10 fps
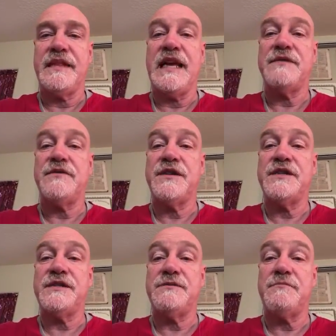Thanks for
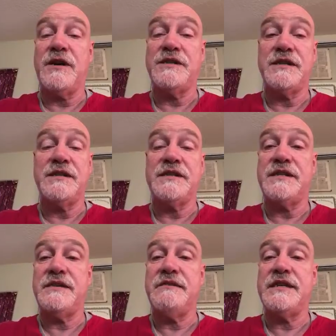watching this
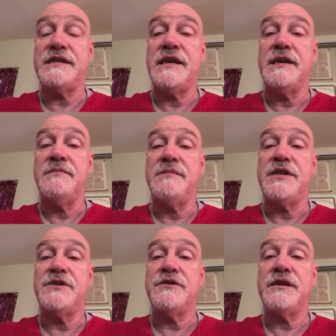series.
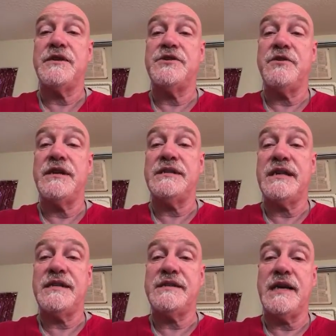Be sure to join us
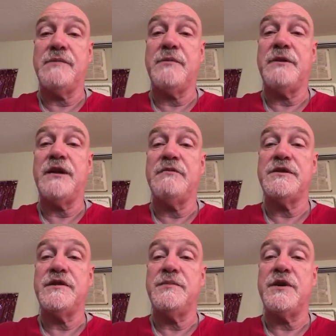next time when we go
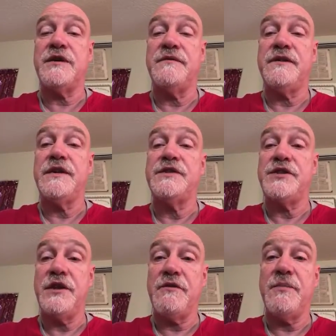into the book of
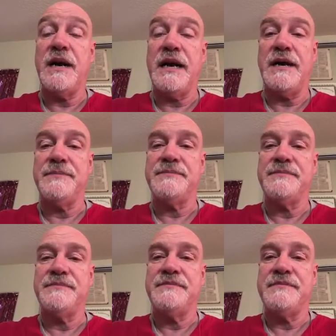Jeremiah.
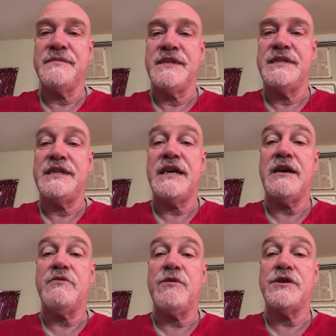Check
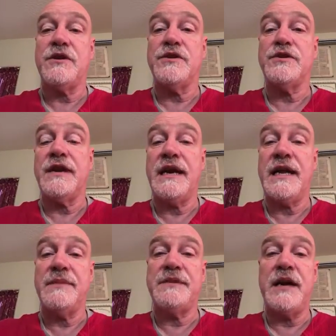out
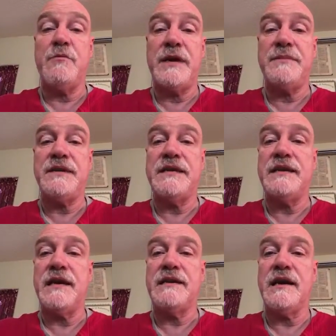
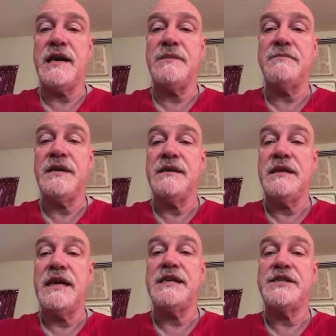crossculturenm.weebly.com.
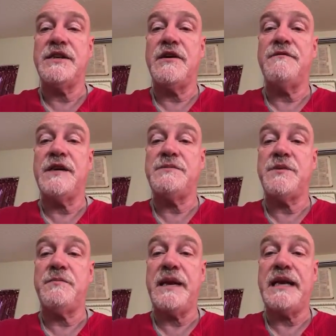Like and share our
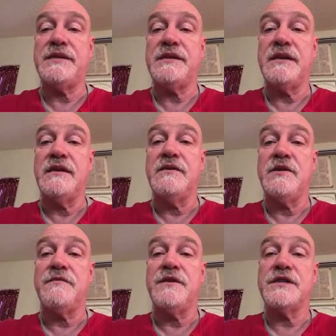Facebook page.
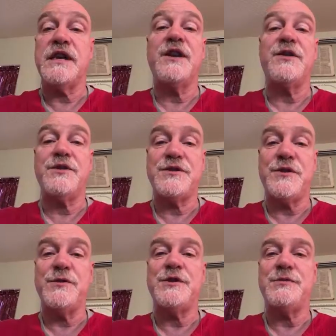Look for us on other
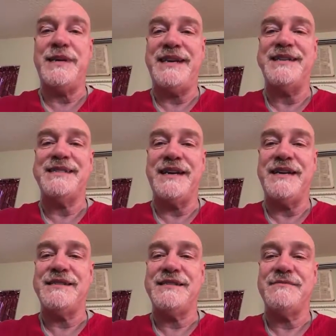social media
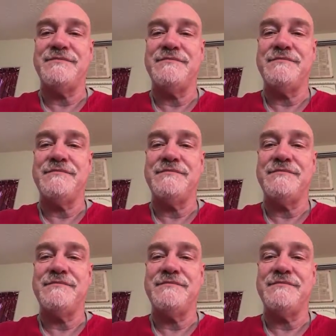sites.